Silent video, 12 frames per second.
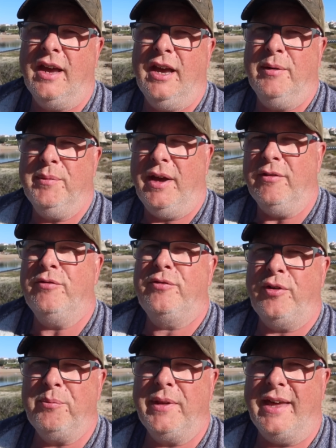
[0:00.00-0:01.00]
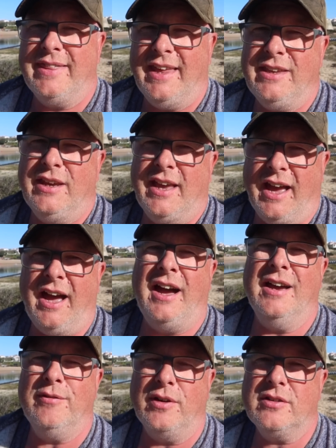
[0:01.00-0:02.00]
And from that, then you get a
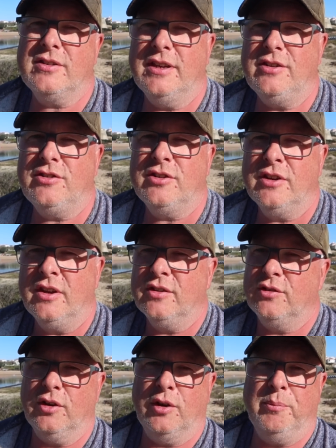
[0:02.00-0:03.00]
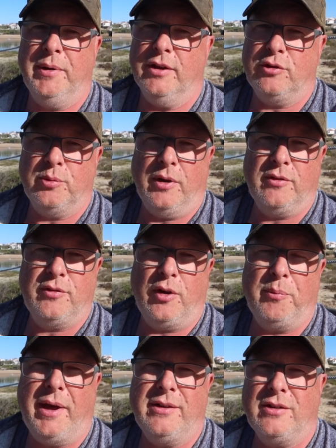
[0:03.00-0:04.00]
higher voltage. So it could be a 12
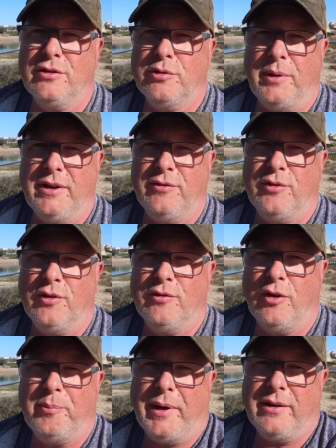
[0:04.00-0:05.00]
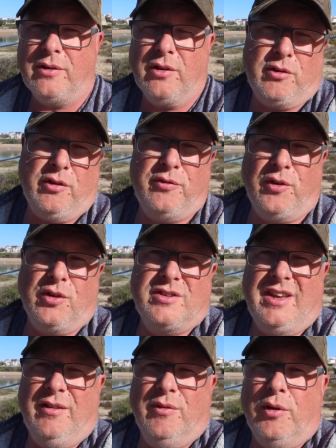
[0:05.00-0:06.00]
volt panel, 24 volt panel, or a
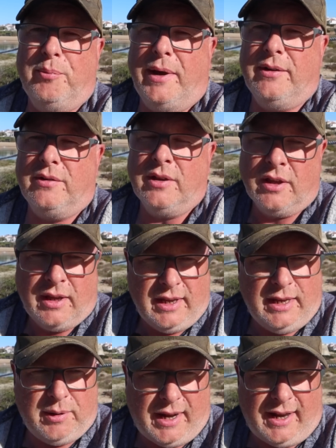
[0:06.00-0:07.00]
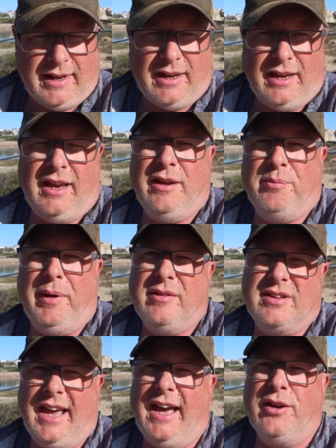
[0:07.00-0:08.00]
48 volt panel. It would
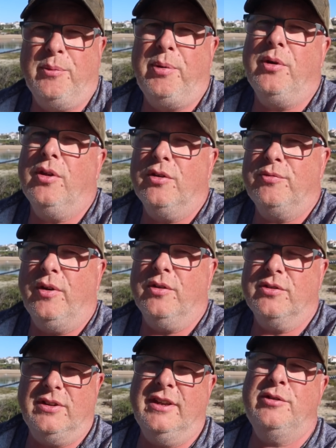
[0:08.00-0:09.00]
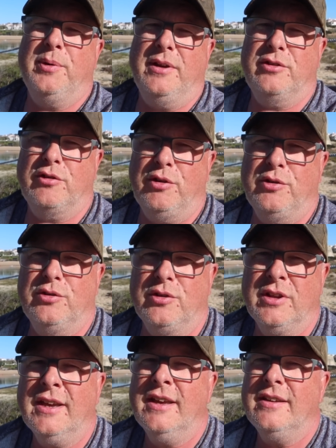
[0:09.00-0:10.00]
basically add up all those volts. And this way it's
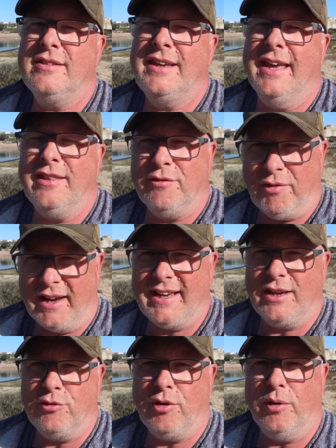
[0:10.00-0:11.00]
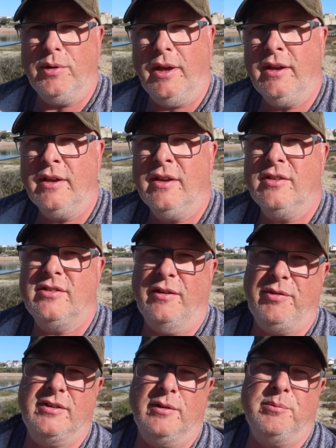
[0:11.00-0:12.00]
crucial to get the right controller. Say
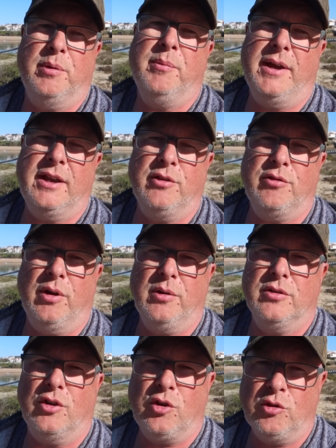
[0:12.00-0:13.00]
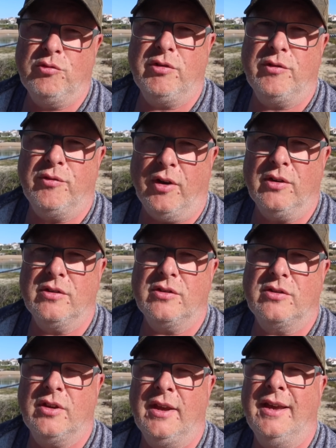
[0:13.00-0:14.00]
for example, my controller is 100
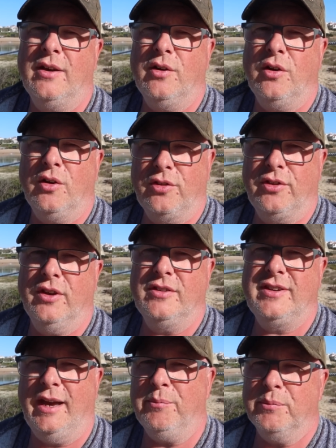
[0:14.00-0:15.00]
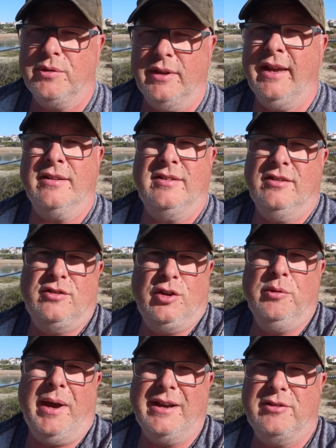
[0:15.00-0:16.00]
volts or 30 amps, and that's its
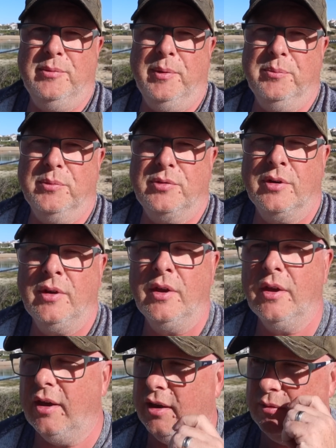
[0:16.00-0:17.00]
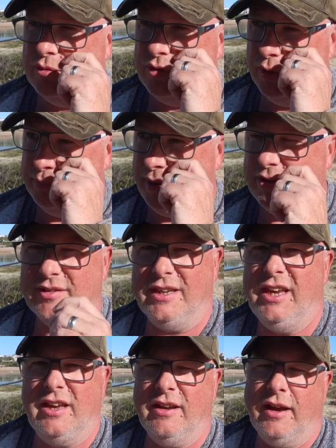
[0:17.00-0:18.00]
two maximums. So
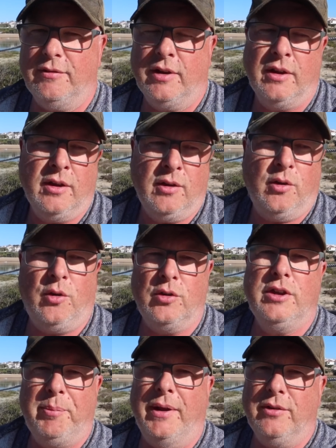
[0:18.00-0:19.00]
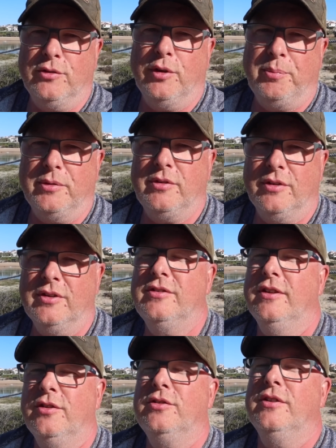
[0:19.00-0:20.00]
basically you can have all your panels up as long
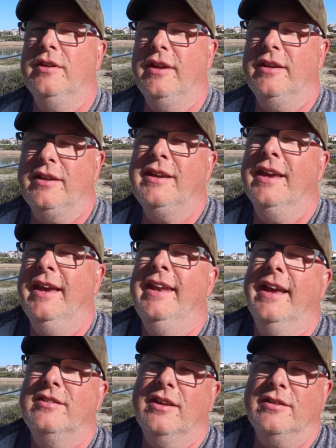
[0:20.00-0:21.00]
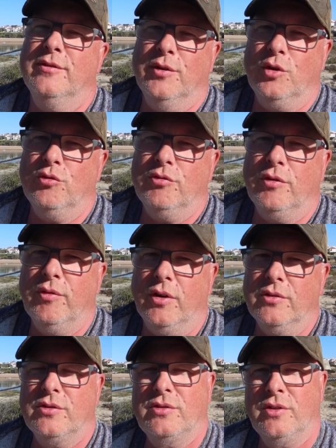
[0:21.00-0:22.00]
as it doesn't get in excess of 100
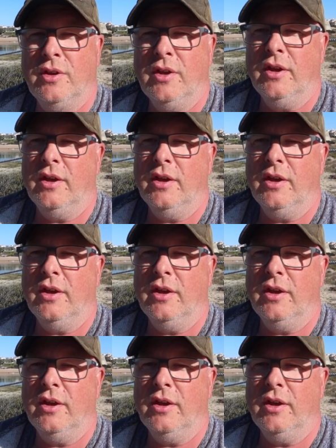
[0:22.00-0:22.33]
volts.